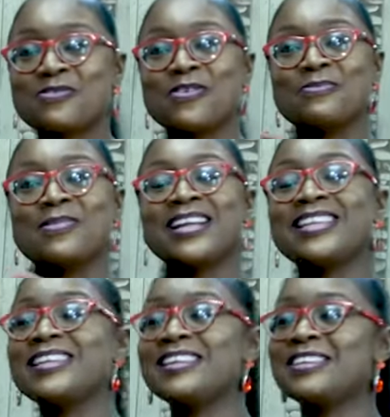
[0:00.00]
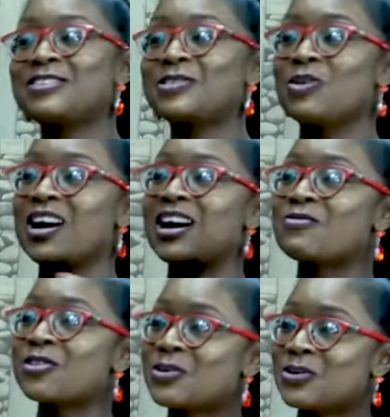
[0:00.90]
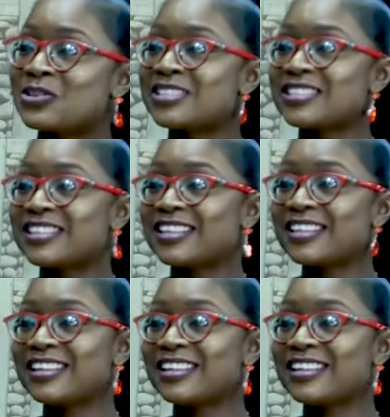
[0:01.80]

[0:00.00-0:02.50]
from Mali to Ivory Coast,